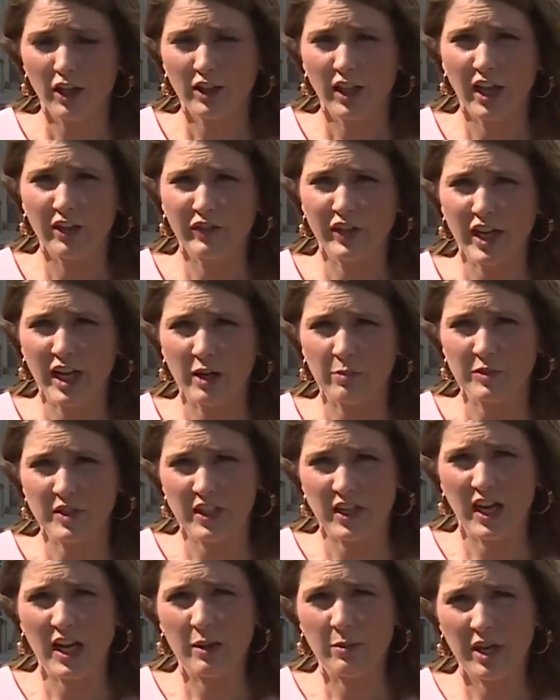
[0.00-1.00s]
Live in
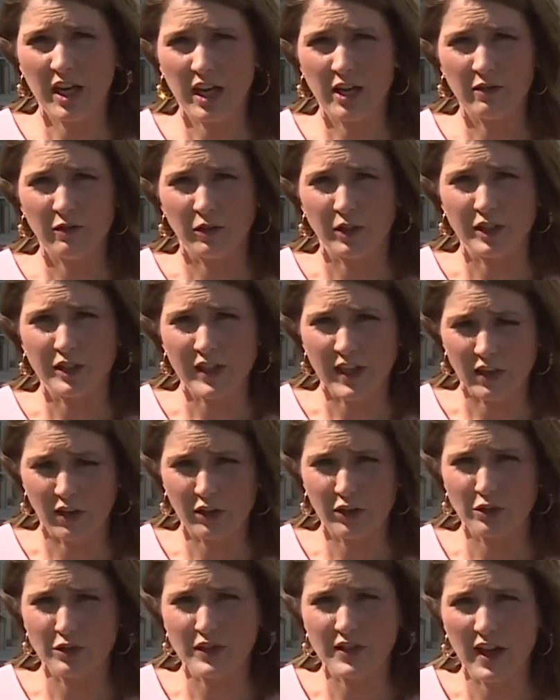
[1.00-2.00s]
Hampton, Amy Avery, 10
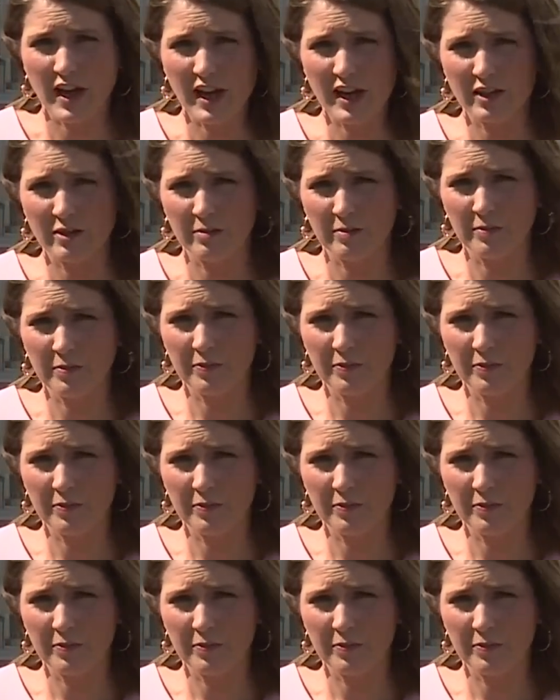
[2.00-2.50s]
on your side.